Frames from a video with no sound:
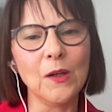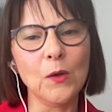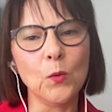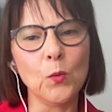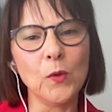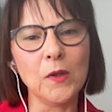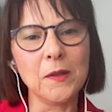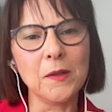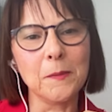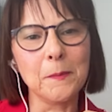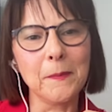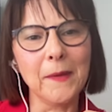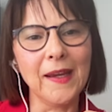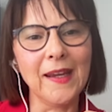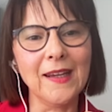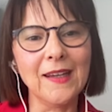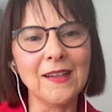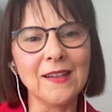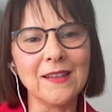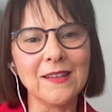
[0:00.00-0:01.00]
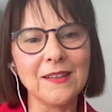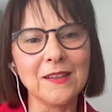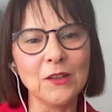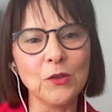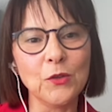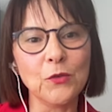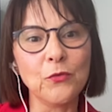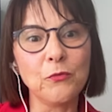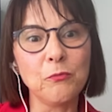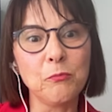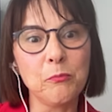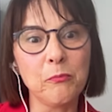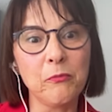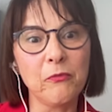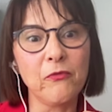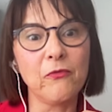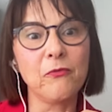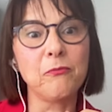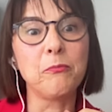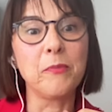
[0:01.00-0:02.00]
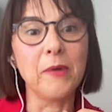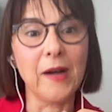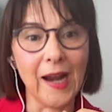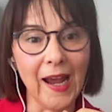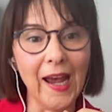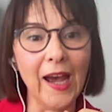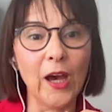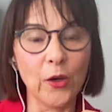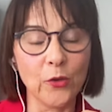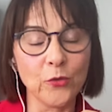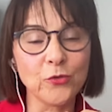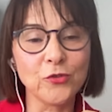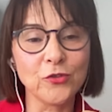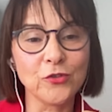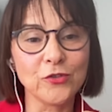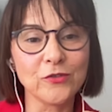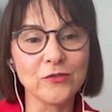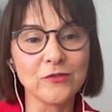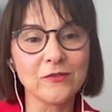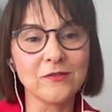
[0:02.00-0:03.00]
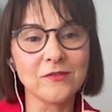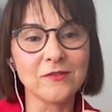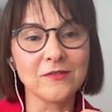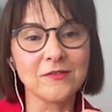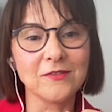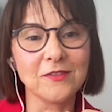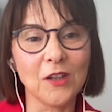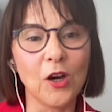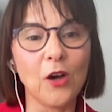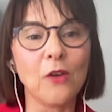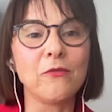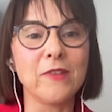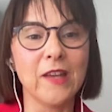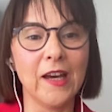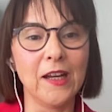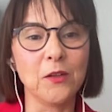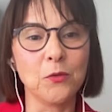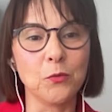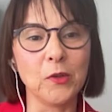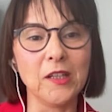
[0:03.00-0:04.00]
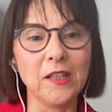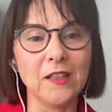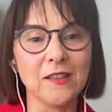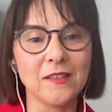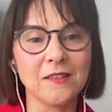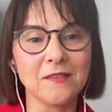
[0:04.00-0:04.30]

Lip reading: will make you proud of that week.